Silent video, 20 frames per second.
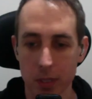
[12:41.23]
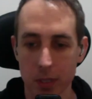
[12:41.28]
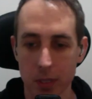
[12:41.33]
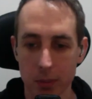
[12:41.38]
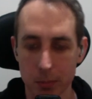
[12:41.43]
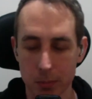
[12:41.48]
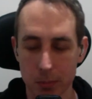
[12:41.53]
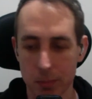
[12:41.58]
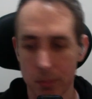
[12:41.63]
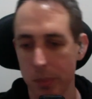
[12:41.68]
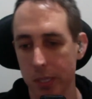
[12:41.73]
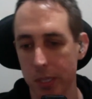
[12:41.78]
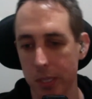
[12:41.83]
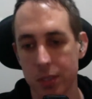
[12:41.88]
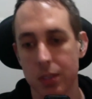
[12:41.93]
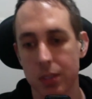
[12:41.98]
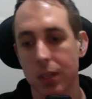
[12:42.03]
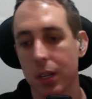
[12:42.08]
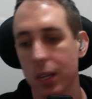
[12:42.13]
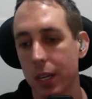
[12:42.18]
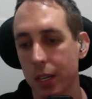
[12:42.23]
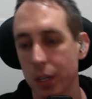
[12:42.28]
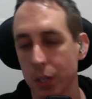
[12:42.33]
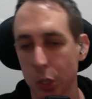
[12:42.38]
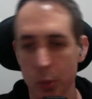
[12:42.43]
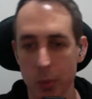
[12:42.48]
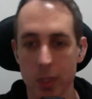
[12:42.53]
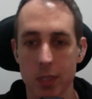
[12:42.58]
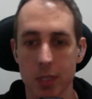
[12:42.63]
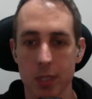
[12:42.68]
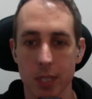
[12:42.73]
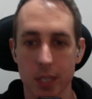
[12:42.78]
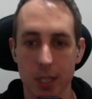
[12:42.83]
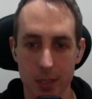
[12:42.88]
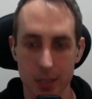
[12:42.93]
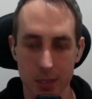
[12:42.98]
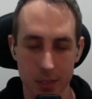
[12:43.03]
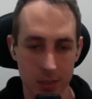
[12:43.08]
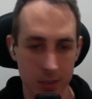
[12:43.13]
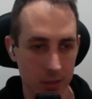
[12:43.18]
and Big Sky and
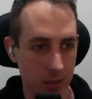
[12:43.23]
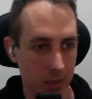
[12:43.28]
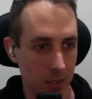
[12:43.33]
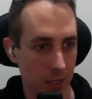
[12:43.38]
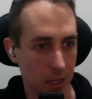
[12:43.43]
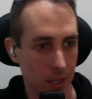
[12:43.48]
OB6 and